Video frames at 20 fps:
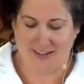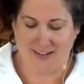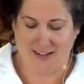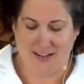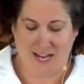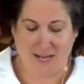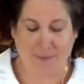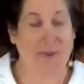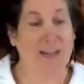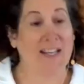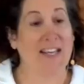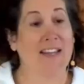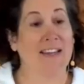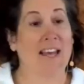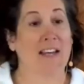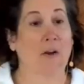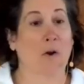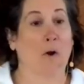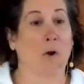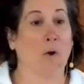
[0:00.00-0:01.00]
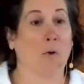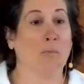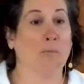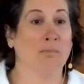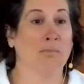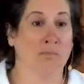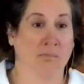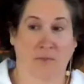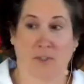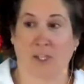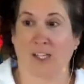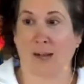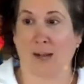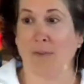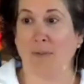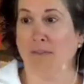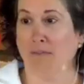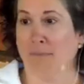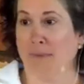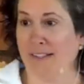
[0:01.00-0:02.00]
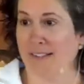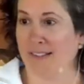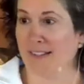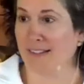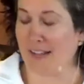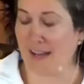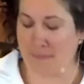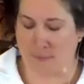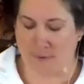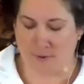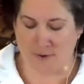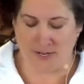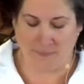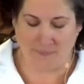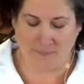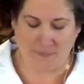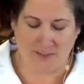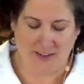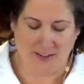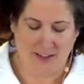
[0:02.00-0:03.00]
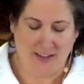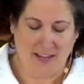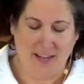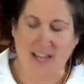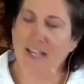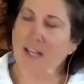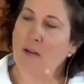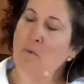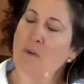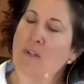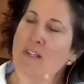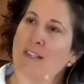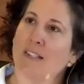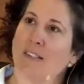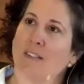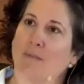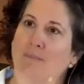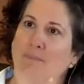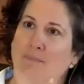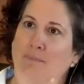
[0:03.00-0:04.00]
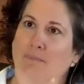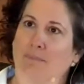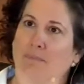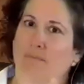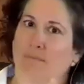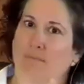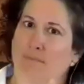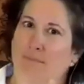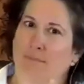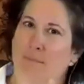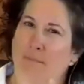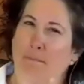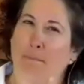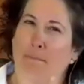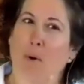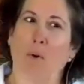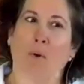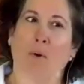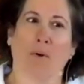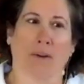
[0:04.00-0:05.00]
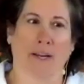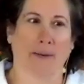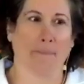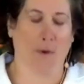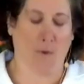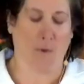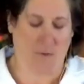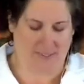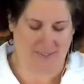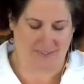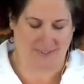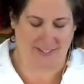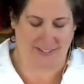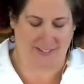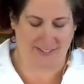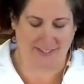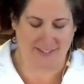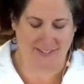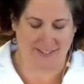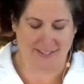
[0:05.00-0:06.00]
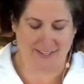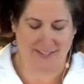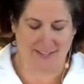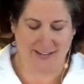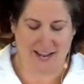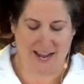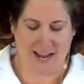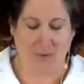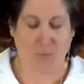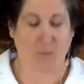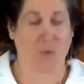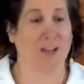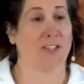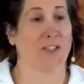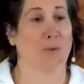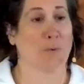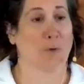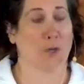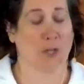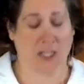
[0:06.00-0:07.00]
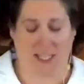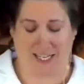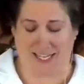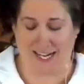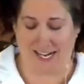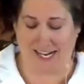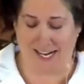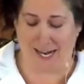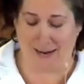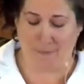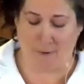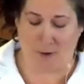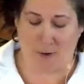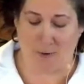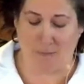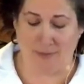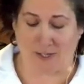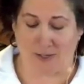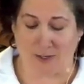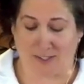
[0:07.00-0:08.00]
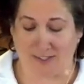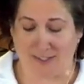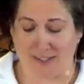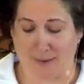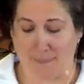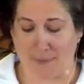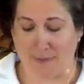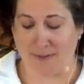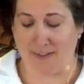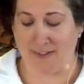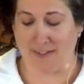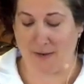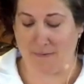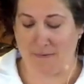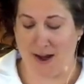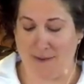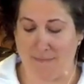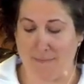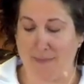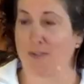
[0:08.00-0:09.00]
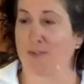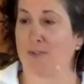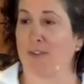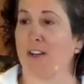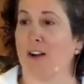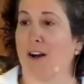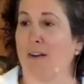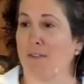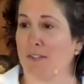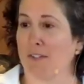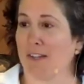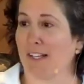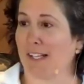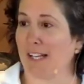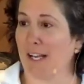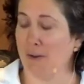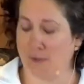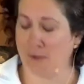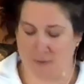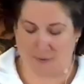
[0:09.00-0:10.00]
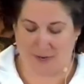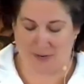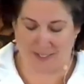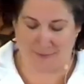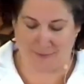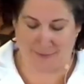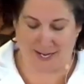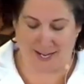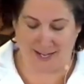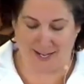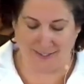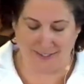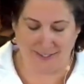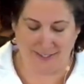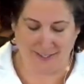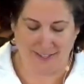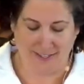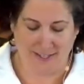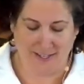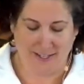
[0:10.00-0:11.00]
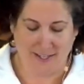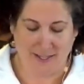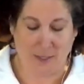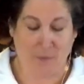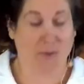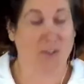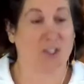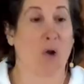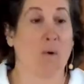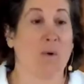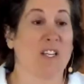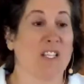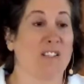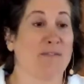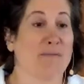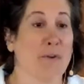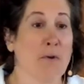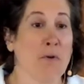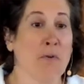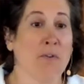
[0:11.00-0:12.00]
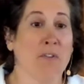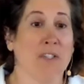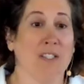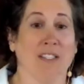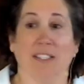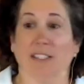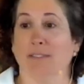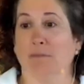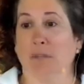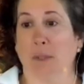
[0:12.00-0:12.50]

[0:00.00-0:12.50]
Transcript: I'd been in that home for a couple of months at that point, and it was boring mostly. Ed went to work and he came home, he cooked supper, he read mystery novels on the couch and went to bed. There was always food, the